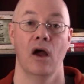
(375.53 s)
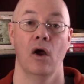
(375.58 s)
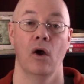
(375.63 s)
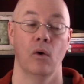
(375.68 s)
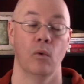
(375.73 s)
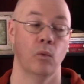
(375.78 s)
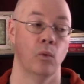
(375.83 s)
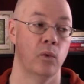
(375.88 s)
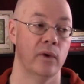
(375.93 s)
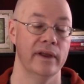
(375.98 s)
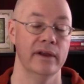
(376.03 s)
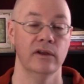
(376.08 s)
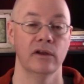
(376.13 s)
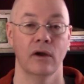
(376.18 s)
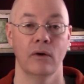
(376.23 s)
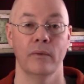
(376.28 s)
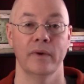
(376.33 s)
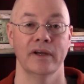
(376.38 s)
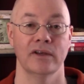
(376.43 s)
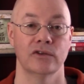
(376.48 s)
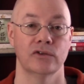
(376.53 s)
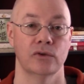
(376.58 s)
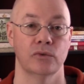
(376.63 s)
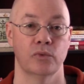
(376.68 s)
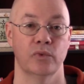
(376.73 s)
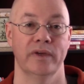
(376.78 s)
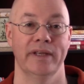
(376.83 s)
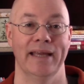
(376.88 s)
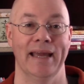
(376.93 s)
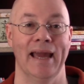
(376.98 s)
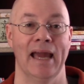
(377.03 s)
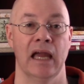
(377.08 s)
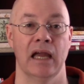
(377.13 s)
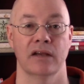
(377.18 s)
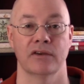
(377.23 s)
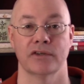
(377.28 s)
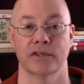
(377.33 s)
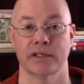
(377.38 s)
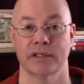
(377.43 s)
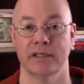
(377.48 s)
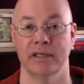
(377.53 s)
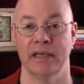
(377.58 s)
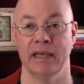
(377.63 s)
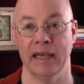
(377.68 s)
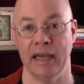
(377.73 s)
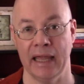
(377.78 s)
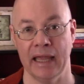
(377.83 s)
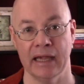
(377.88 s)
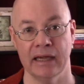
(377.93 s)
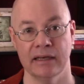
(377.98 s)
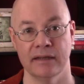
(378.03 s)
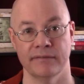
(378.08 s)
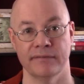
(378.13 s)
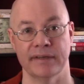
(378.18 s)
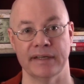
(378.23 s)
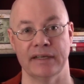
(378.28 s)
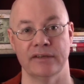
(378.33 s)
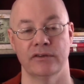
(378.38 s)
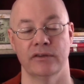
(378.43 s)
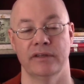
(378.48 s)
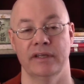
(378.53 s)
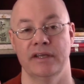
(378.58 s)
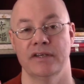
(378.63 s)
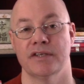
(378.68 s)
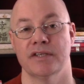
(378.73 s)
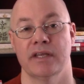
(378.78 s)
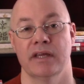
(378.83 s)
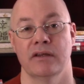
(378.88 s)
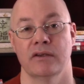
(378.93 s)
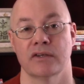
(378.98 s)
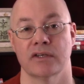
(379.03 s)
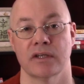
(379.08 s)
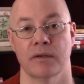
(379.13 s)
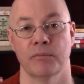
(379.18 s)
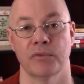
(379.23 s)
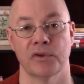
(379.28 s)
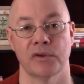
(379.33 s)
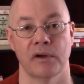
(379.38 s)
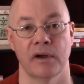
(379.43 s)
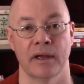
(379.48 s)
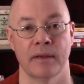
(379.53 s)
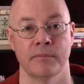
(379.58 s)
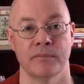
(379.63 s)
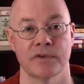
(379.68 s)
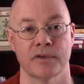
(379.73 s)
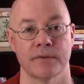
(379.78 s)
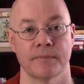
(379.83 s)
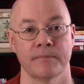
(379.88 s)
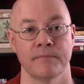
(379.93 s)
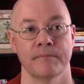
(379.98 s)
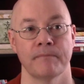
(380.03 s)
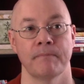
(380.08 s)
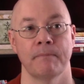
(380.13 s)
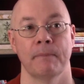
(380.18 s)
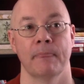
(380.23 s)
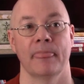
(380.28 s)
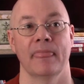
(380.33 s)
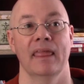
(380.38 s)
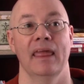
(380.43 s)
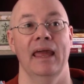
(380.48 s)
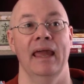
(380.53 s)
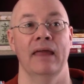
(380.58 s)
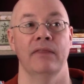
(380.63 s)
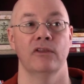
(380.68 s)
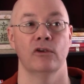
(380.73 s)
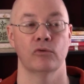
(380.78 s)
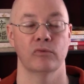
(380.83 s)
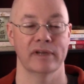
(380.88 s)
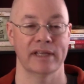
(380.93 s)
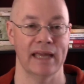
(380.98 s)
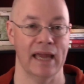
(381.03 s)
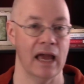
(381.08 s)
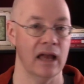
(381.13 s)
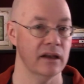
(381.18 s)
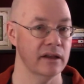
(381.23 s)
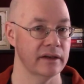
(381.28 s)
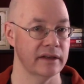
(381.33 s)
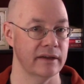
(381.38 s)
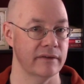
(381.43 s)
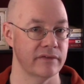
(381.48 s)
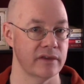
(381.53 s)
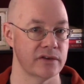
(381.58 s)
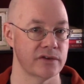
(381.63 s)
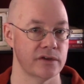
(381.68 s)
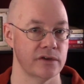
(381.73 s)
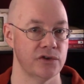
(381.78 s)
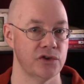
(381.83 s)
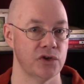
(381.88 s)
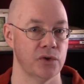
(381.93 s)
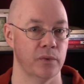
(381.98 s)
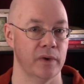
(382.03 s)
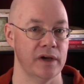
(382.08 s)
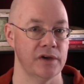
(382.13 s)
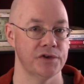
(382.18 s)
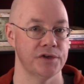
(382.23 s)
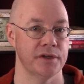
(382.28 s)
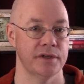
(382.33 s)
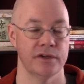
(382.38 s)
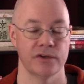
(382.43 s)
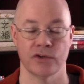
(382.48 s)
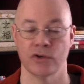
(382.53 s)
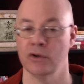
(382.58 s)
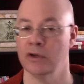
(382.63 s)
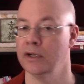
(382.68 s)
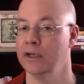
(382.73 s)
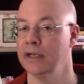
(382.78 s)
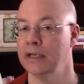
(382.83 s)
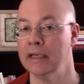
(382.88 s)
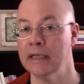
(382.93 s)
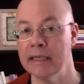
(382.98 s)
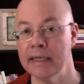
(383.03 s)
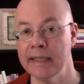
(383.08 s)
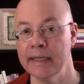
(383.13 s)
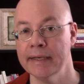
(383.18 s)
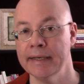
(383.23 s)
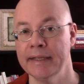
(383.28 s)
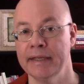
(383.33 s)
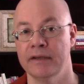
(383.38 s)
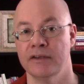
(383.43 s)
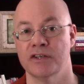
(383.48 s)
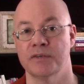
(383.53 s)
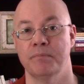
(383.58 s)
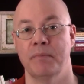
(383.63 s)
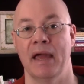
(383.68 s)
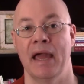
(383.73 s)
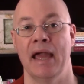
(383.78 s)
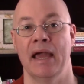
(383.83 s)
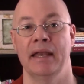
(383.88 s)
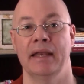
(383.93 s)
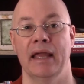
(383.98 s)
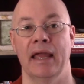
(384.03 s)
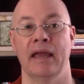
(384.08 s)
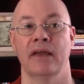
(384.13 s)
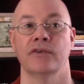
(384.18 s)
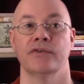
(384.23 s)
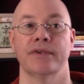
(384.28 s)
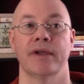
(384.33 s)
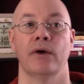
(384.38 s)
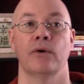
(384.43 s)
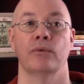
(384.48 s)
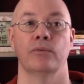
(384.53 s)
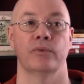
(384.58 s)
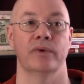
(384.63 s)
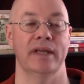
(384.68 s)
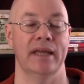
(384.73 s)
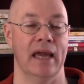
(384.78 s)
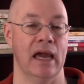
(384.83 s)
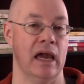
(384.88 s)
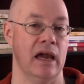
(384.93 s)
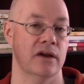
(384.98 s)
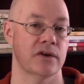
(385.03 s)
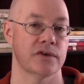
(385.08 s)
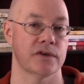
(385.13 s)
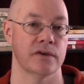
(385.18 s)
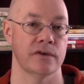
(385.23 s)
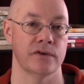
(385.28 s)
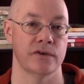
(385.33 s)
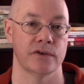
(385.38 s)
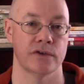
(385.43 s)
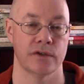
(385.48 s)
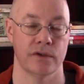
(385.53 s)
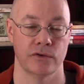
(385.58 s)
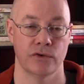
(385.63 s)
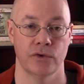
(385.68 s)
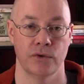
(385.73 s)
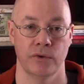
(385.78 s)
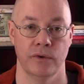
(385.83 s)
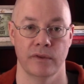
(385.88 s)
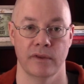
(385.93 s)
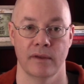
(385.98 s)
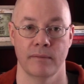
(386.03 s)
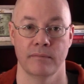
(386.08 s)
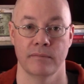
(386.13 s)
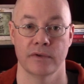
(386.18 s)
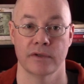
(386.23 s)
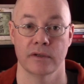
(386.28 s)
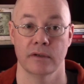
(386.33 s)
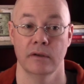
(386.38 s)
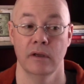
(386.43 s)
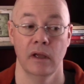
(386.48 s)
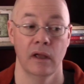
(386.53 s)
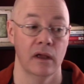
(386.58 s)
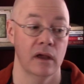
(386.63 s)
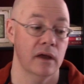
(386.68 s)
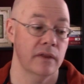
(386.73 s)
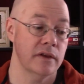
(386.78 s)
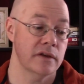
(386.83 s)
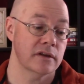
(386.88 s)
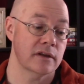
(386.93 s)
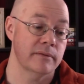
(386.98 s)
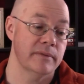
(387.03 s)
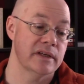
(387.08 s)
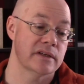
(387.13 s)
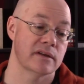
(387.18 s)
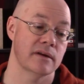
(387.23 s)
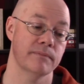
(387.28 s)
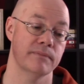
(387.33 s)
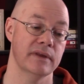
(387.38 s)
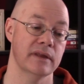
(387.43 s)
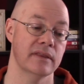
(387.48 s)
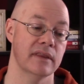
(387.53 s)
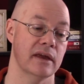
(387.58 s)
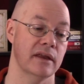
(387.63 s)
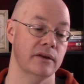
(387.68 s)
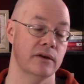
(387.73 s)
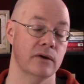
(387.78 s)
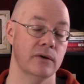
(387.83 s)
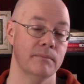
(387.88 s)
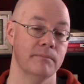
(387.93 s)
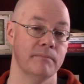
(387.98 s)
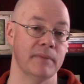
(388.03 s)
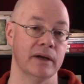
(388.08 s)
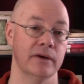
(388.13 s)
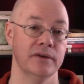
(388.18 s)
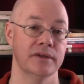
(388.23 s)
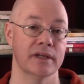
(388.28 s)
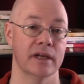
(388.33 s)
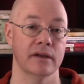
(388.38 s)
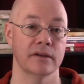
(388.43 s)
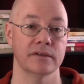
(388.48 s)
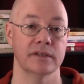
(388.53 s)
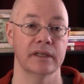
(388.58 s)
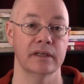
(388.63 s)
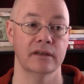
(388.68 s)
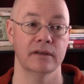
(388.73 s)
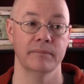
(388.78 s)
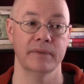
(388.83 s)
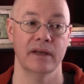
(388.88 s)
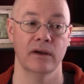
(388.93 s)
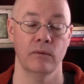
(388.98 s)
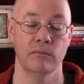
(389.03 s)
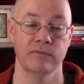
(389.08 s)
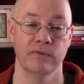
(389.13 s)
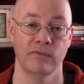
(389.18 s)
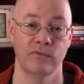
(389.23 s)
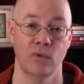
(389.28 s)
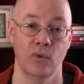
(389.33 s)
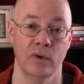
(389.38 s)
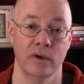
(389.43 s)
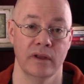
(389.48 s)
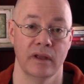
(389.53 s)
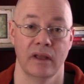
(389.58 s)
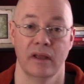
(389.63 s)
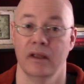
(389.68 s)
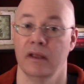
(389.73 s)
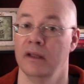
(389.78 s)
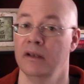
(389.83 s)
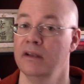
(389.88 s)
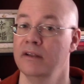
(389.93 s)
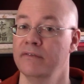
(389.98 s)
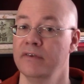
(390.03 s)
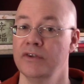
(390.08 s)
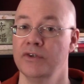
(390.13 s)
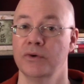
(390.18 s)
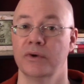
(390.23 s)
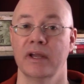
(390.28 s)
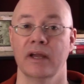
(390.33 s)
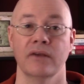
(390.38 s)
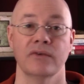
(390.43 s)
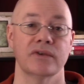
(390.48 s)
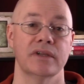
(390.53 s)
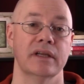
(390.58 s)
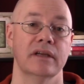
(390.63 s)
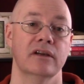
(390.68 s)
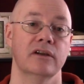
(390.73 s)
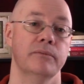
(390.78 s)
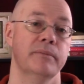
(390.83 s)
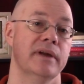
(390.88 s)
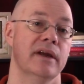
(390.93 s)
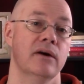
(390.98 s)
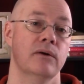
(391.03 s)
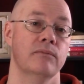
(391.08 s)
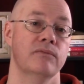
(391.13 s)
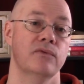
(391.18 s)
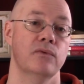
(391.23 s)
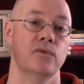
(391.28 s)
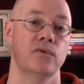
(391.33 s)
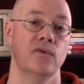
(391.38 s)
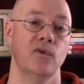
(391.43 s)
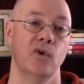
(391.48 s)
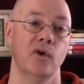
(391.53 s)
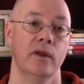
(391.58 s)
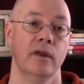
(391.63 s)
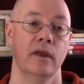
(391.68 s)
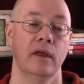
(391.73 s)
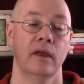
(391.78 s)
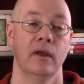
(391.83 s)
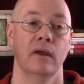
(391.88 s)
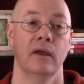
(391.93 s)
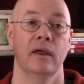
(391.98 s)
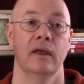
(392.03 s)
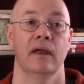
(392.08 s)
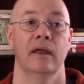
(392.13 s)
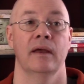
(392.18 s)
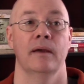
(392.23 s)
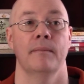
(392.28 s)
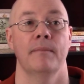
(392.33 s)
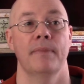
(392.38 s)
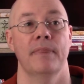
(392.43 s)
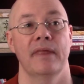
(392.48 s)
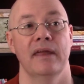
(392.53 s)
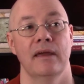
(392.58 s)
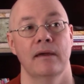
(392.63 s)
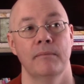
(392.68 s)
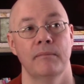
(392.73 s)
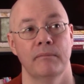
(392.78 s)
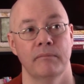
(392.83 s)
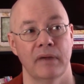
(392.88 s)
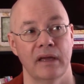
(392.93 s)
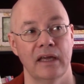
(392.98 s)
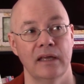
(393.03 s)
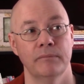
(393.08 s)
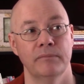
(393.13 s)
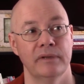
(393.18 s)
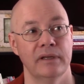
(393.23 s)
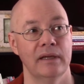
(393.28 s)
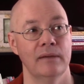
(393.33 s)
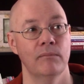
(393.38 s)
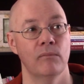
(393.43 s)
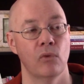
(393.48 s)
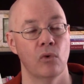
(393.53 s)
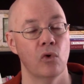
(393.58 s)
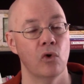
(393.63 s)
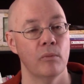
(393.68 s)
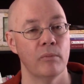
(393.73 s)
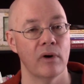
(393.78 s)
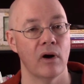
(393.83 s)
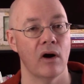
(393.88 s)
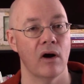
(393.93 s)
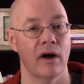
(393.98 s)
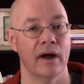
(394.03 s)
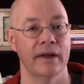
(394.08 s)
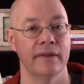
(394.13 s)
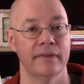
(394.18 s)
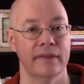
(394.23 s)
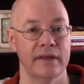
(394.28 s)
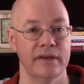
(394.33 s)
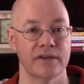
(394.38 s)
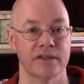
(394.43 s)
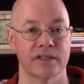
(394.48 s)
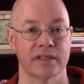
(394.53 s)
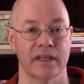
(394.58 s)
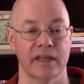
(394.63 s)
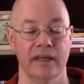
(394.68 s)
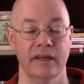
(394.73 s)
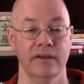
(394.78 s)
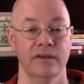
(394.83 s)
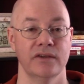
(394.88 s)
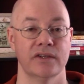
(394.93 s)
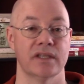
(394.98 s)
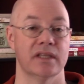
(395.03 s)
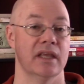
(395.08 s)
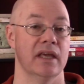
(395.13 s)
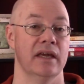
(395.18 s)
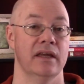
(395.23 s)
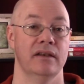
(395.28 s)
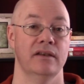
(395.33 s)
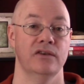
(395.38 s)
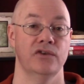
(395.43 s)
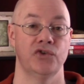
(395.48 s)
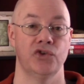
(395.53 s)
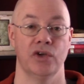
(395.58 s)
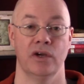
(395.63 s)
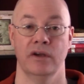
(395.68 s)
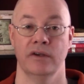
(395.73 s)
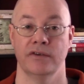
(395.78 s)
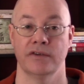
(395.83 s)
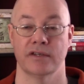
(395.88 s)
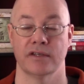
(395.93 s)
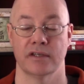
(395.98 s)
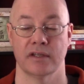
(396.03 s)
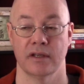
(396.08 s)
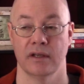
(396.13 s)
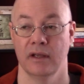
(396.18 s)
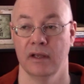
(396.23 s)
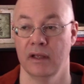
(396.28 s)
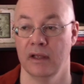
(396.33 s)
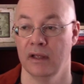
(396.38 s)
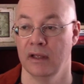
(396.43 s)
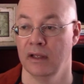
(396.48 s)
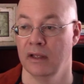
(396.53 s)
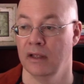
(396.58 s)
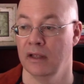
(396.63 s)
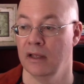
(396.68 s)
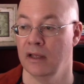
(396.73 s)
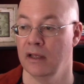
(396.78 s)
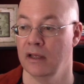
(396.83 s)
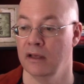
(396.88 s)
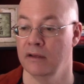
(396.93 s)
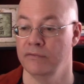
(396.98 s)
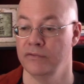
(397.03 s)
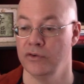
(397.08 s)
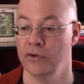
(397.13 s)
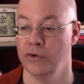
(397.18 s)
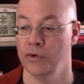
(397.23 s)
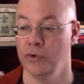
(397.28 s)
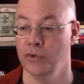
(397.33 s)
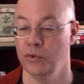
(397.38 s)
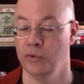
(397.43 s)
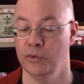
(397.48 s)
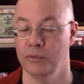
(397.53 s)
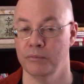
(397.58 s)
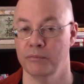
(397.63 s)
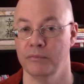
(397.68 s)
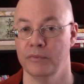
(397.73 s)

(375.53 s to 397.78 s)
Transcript: we're going to react negatively to these things sometimes, and the reality of the situation is not nearly as bad as our reactions to them. So, and this can be something that, marriage counseling can be helpful for, individual counseling can be helpful for. There may be more behind these things than just a few,